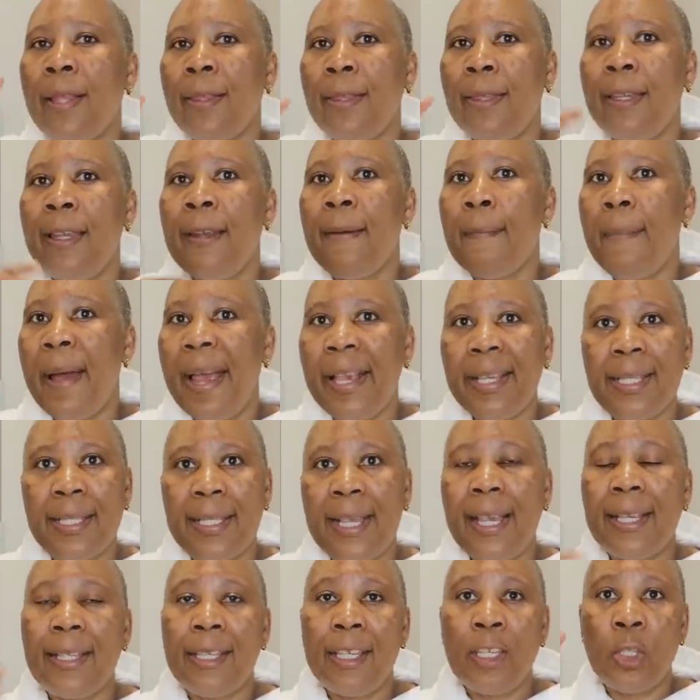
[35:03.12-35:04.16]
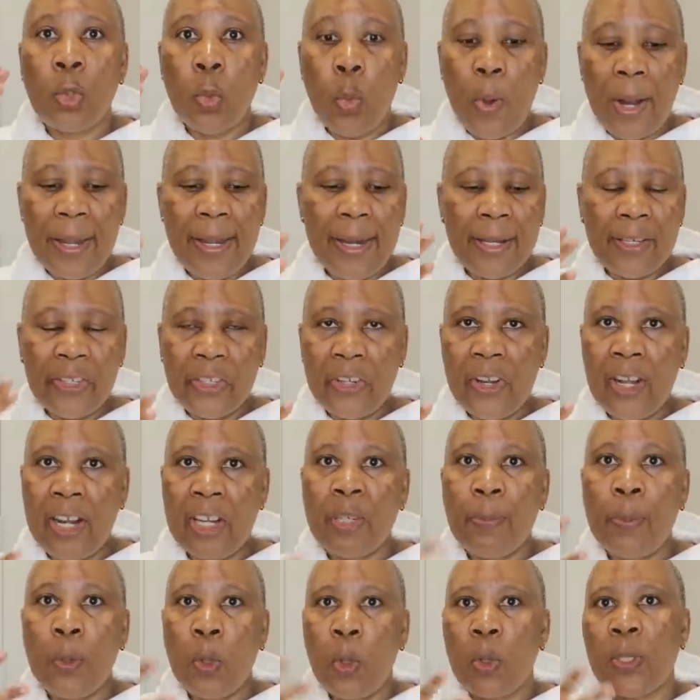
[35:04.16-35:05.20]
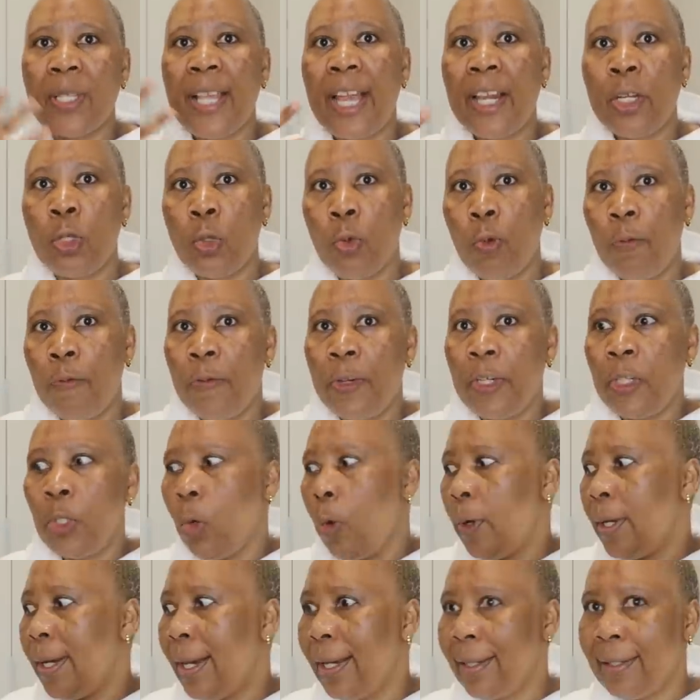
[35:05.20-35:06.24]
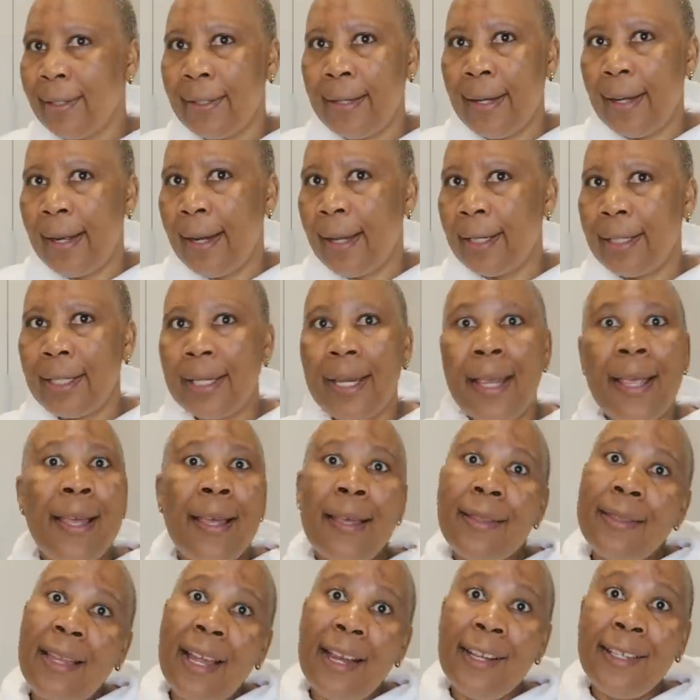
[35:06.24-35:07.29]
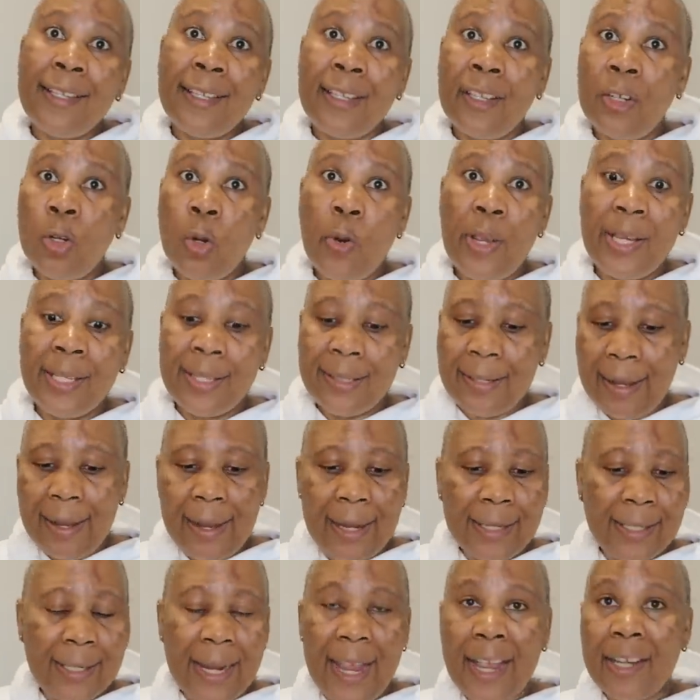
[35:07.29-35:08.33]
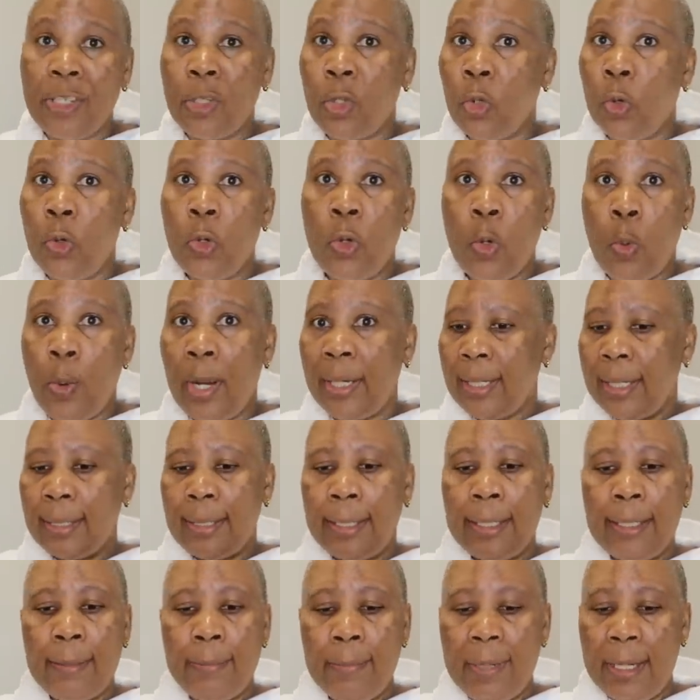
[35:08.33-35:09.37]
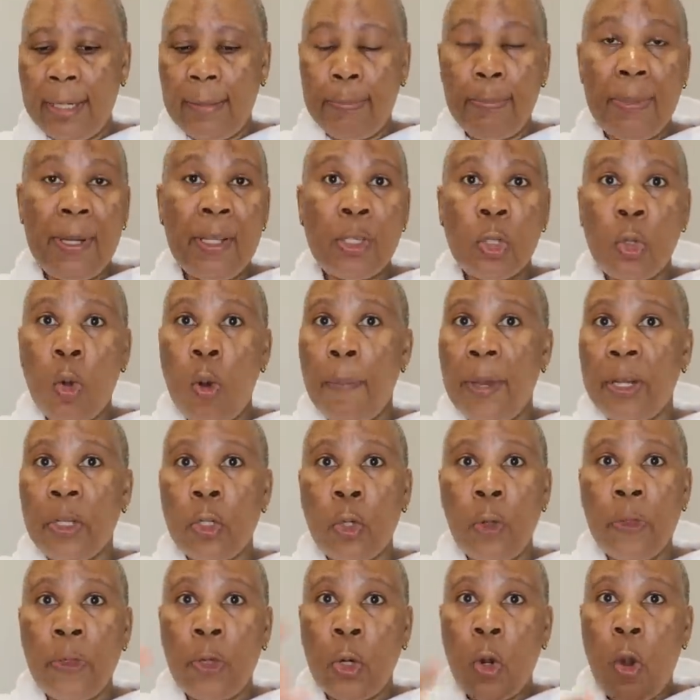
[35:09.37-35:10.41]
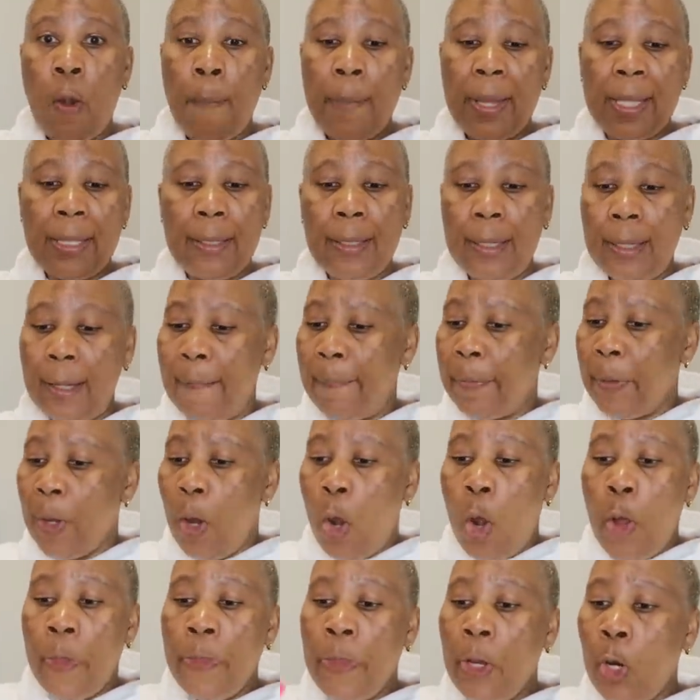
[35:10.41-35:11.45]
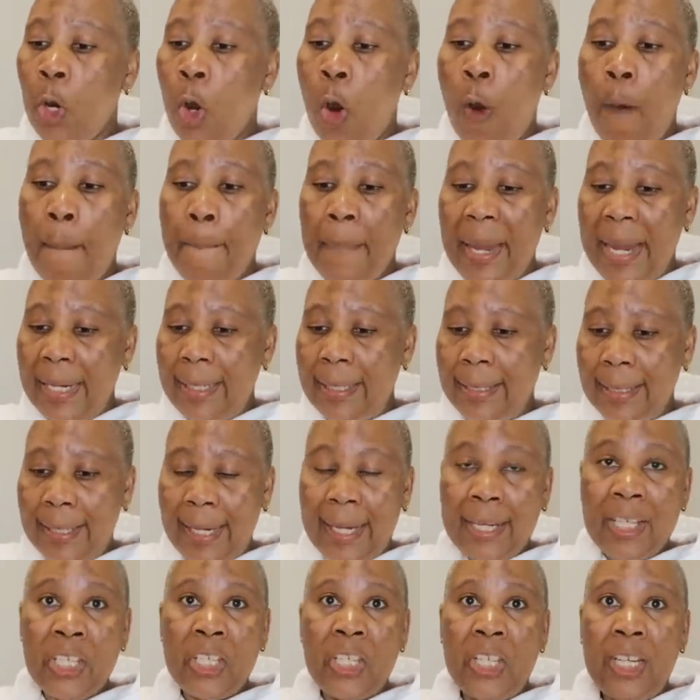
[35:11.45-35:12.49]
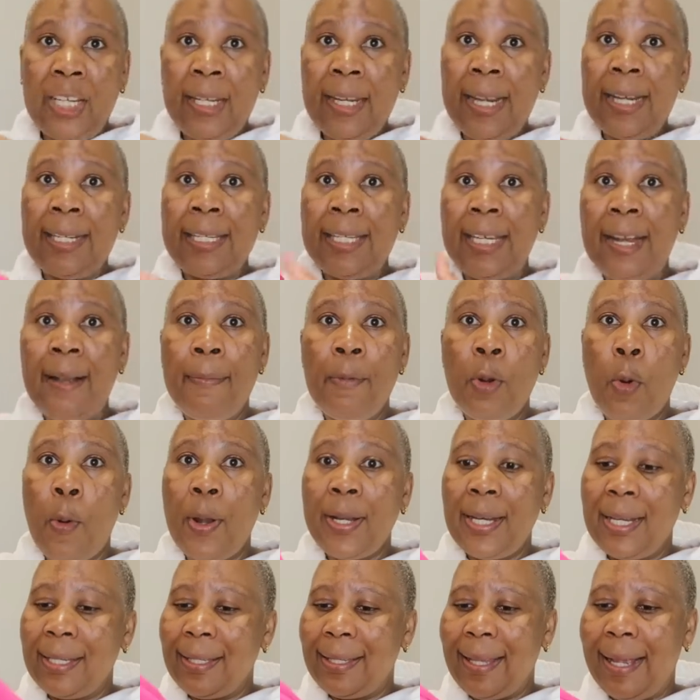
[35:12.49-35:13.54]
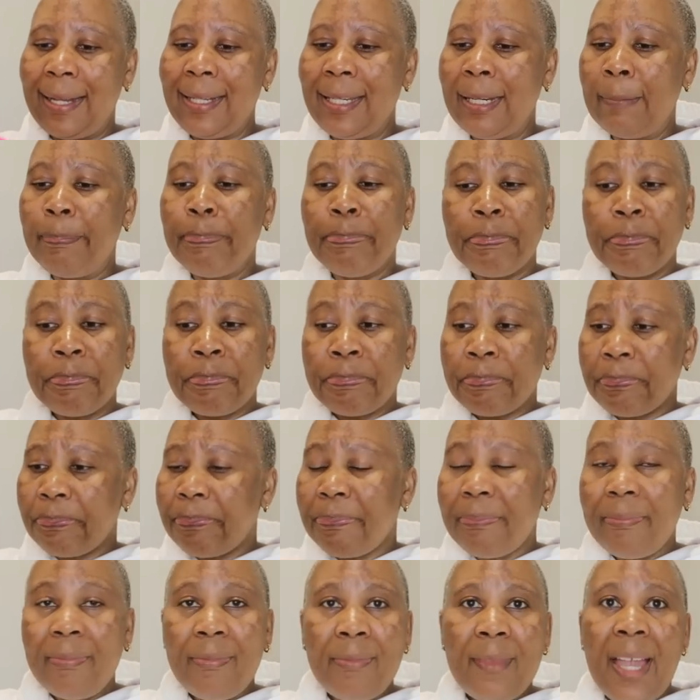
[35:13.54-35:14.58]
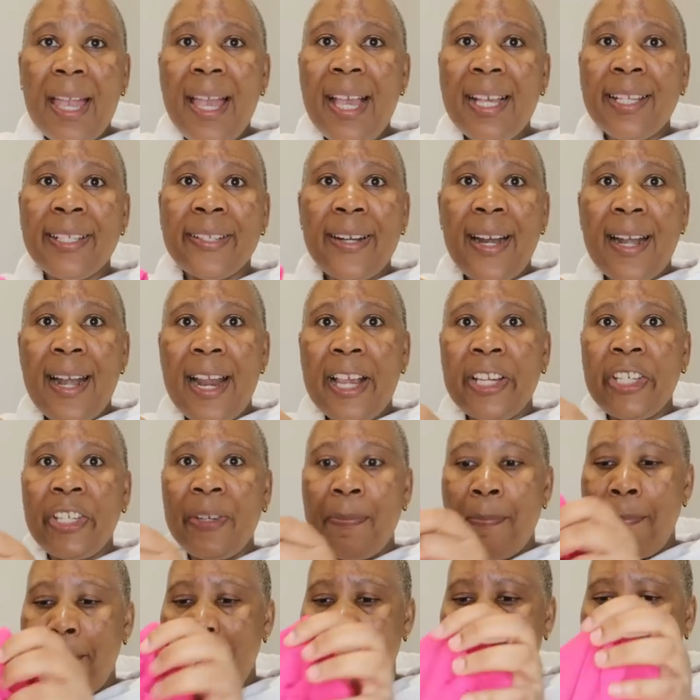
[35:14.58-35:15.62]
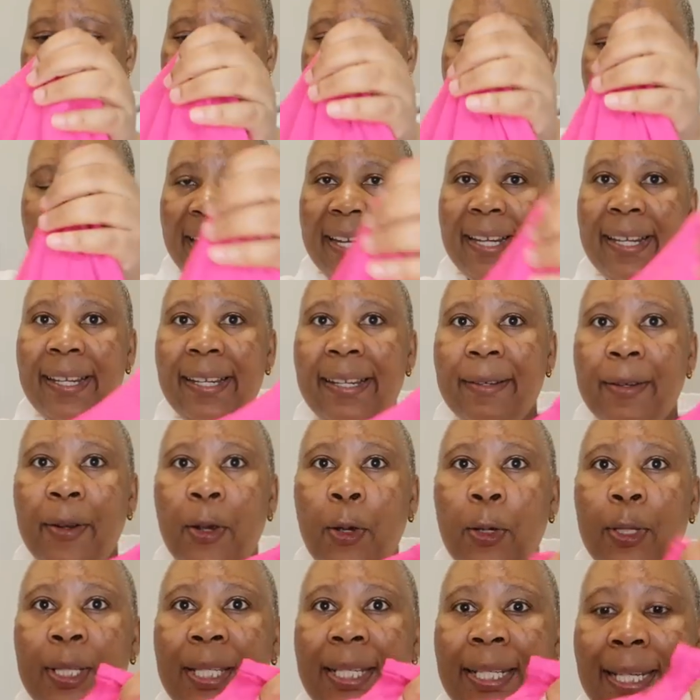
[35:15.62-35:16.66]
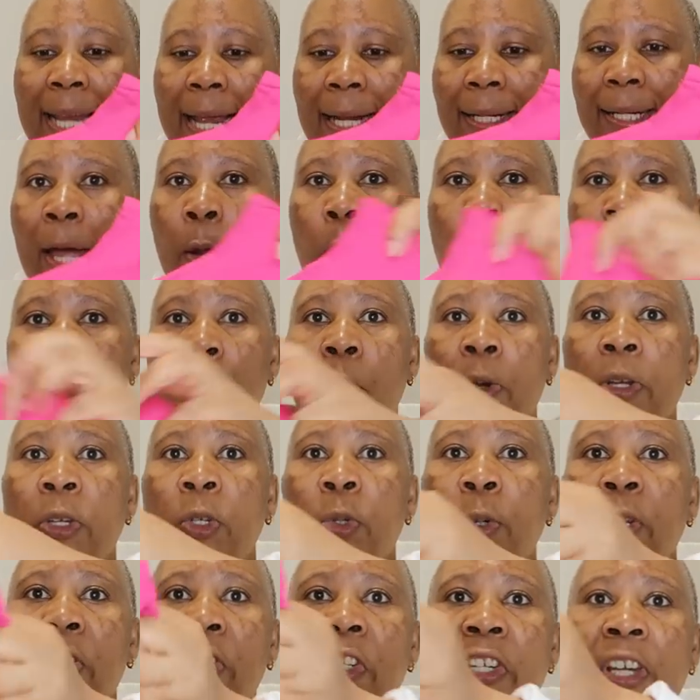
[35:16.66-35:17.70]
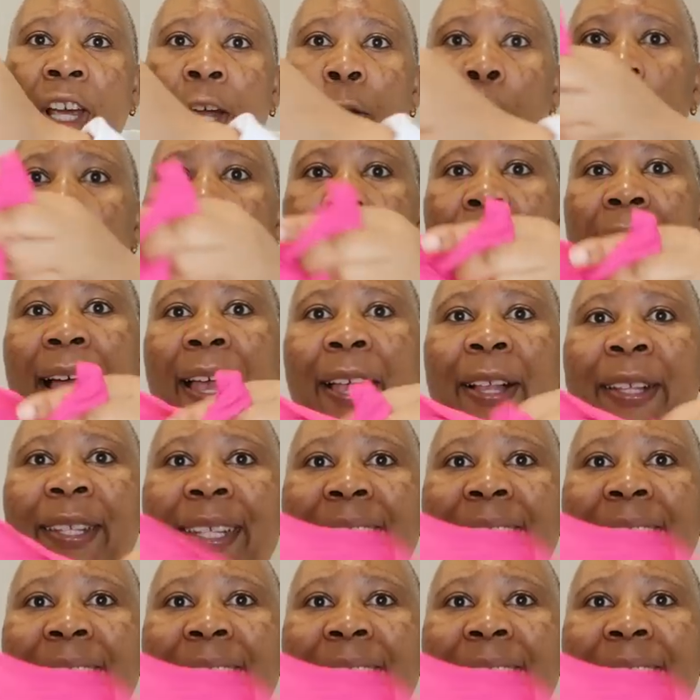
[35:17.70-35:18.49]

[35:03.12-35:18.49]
I think my size is one extra large because I do fit on extra large. That zero extra large, I don't know what does it mean. Please comment on the comment section and tell me what does that extra large mean, because then I